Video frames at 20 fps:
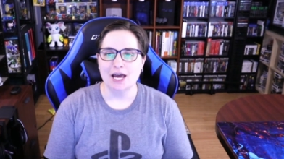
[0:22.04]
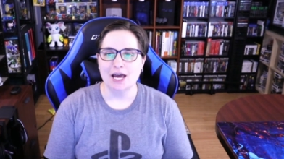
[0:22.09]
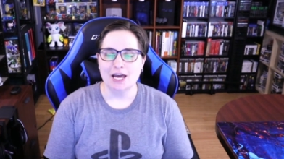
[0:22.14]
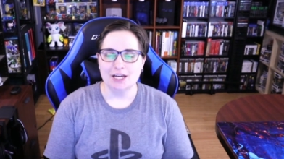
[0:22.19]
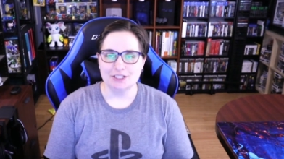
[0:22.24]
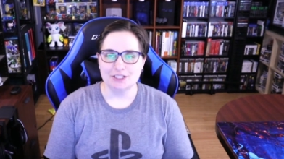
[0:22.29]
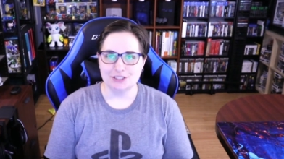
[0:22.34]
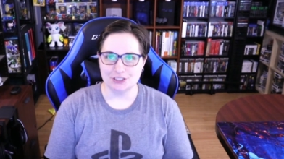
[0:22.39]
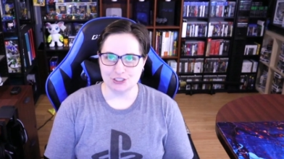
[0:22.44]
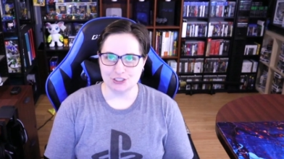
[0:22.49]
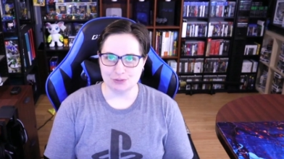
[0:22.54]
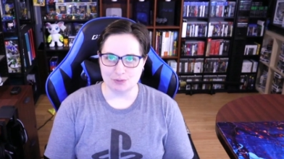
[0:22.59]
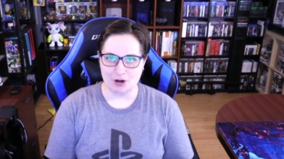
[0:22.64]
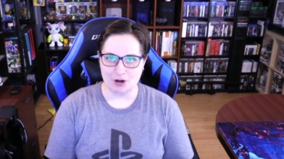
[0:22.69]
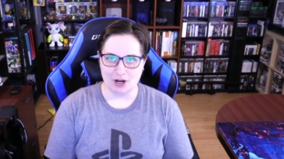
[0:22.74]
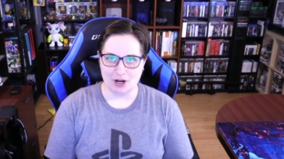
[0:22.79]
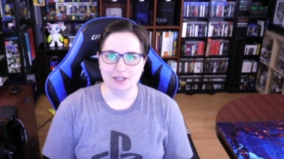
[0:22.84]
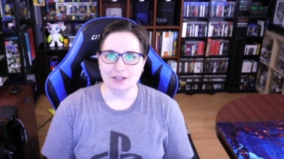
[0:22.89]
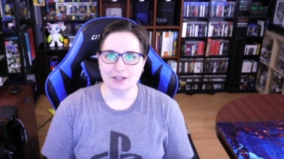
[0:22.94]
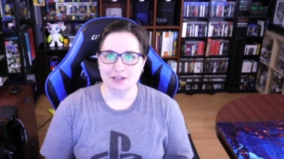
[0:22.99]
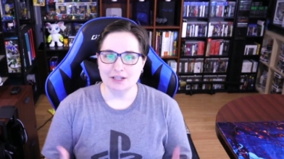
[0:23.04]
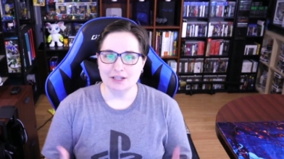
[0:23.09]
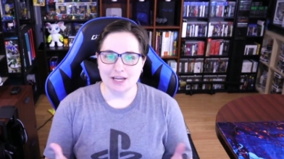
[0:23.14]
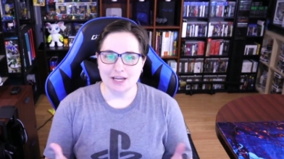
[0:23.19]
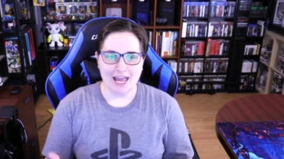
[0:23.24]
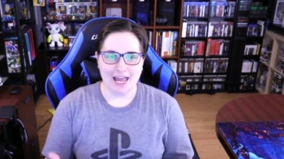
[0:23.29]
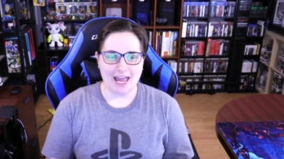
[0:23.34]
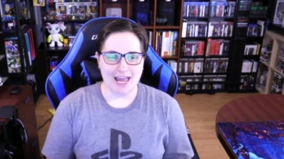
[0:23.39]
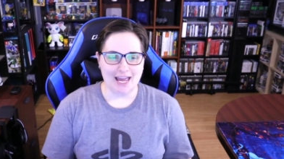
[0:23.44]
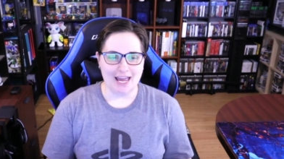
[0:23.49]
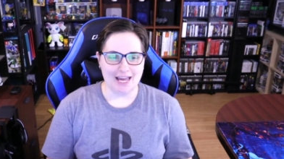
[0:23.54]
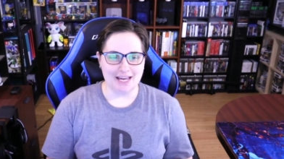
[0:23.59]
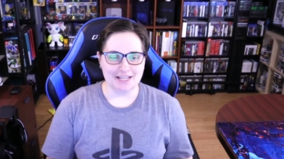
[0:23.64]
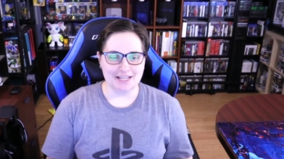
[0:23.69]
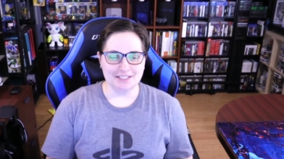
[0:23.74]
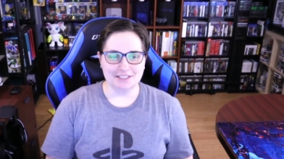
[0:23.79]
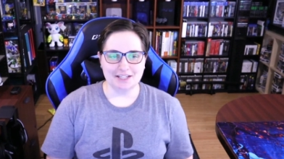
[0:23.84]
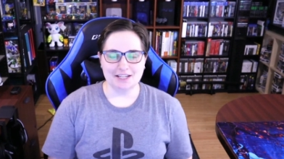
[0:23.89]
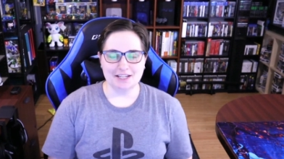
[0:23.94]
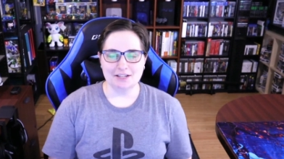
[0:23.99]
Digimon,
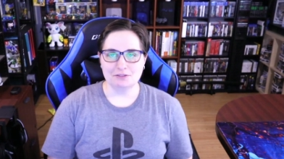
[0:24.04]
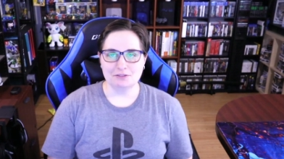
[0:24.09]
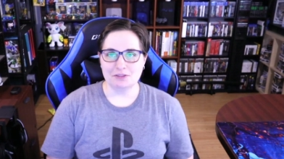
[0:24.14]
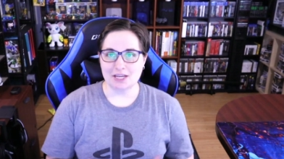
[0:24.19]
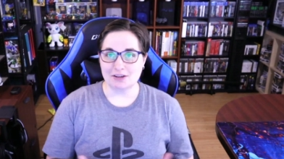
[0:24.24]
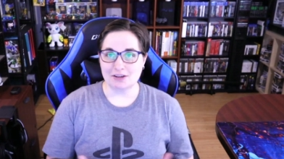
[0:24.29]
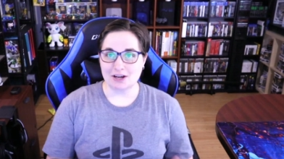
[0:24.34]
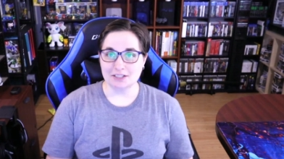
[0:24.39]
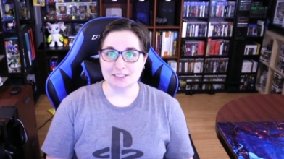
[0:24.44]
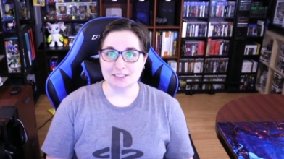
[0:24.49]
and they got